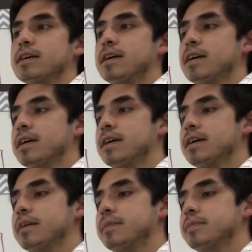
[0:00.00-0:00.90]

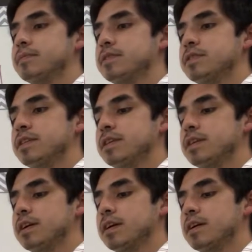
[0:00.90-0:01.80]

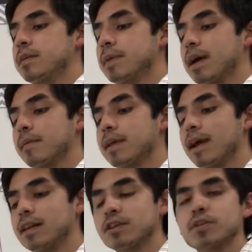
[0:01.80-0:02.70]
are becoming
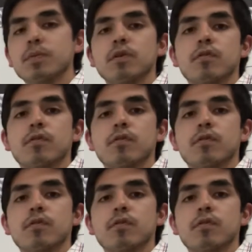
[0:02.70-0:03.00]
eligible